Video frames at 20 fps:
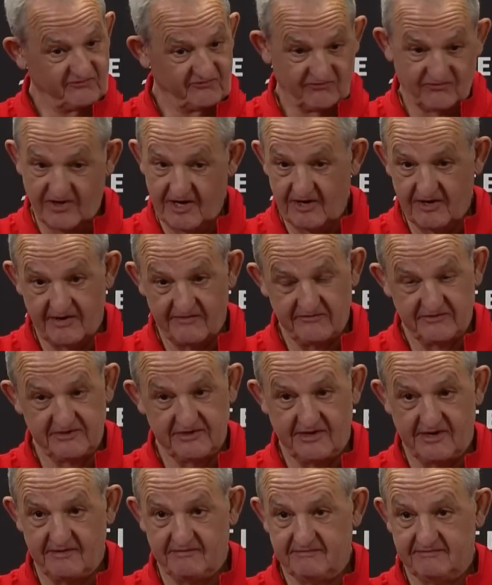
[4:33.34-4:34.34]
Right off the
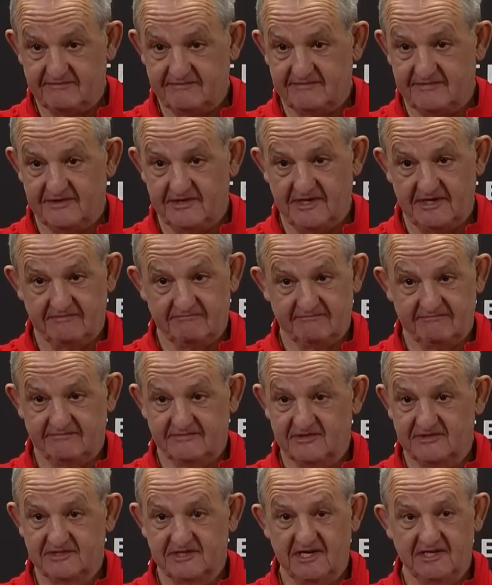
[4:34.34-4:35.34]
top, right?
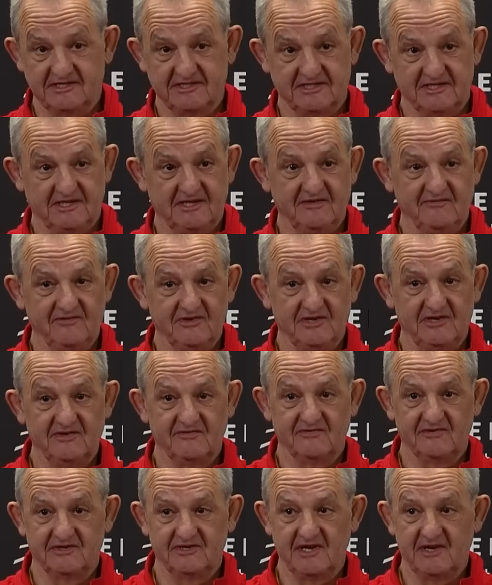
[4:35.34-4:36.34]
Those kids give you a
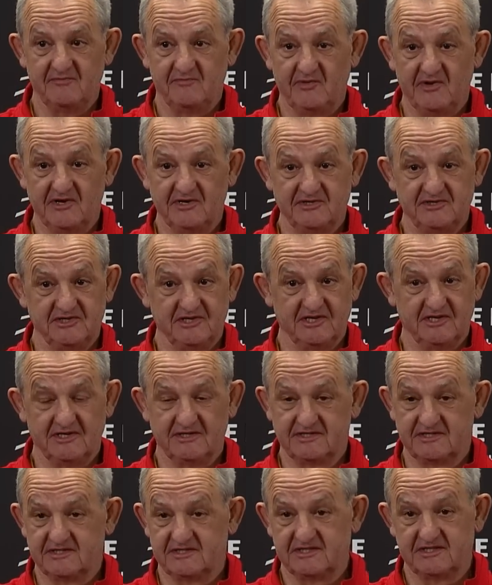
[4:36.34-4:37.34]
different type of energy, and
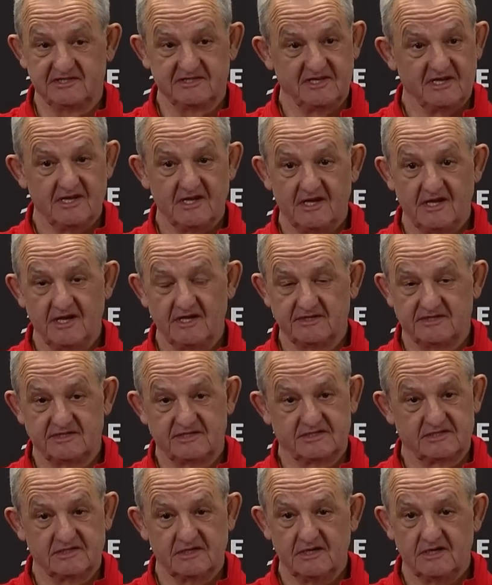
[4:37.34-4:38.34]

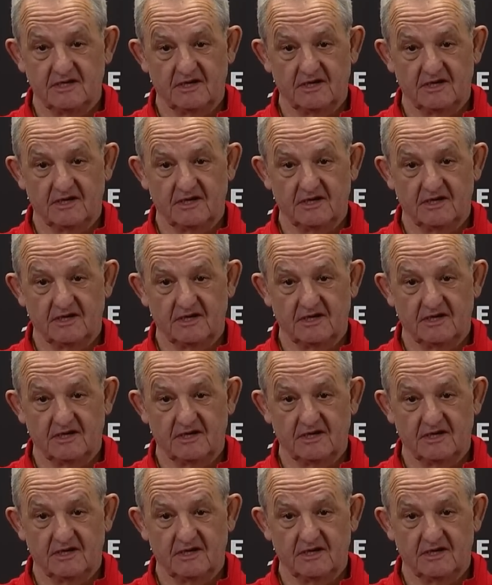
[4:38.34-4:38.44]
it's